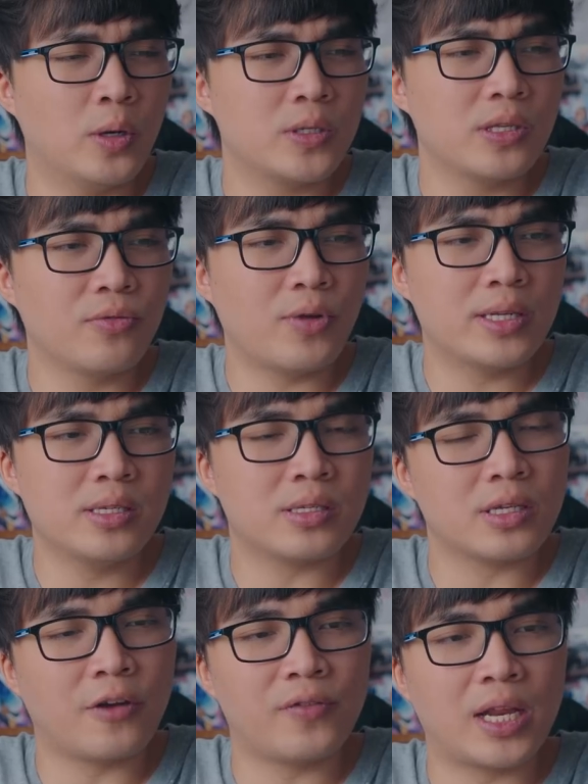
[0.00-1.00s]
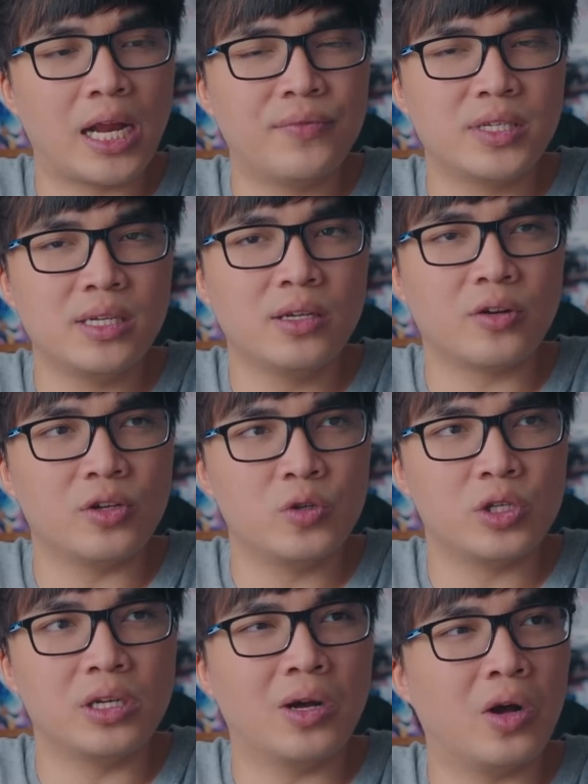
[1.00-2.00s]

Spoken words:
Most of the resin stuff that I've seen are usually